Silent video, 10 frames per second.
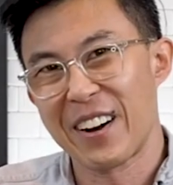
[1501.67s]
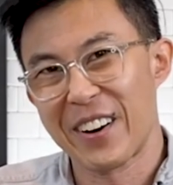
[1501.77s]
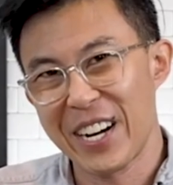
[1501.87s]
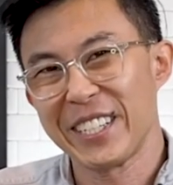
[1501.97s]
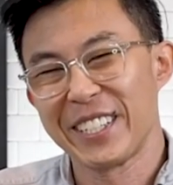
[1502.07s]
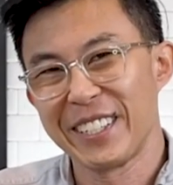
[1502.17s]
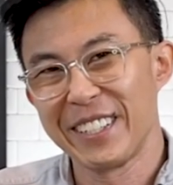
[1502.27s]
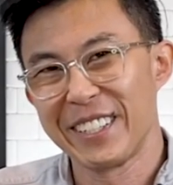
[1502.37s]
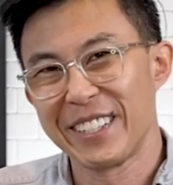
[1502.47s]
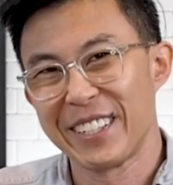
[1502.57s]
right?
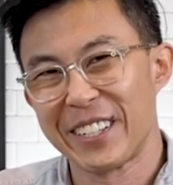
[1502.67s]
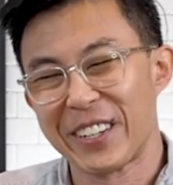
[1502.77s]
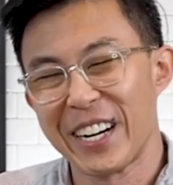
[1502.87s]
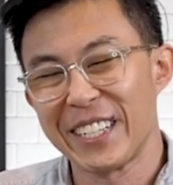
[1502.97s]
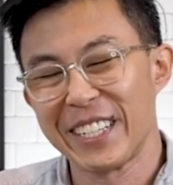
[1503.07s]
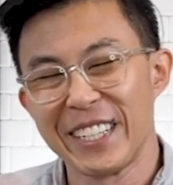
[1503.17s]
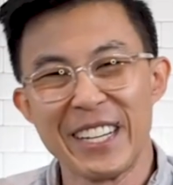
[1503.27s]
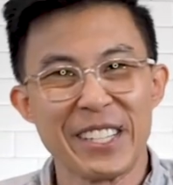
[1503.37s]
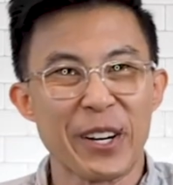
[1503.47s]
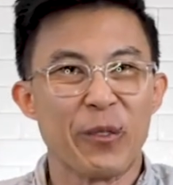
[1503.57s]
Right.
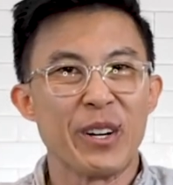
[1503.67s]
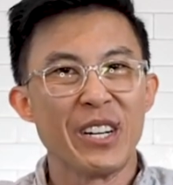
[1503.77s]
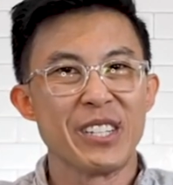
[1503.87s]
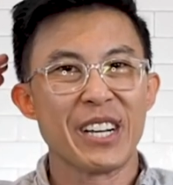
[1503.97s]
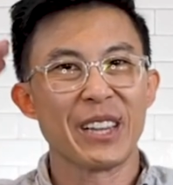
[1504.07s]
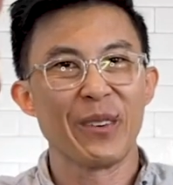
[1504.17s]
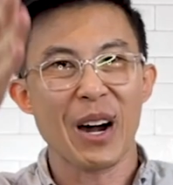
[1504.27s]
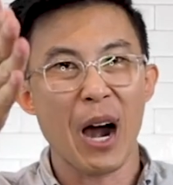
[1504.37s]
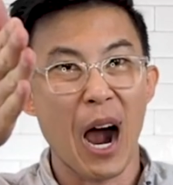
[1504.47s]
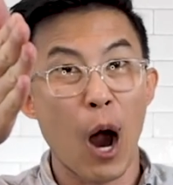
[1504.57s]
So, J-Lo,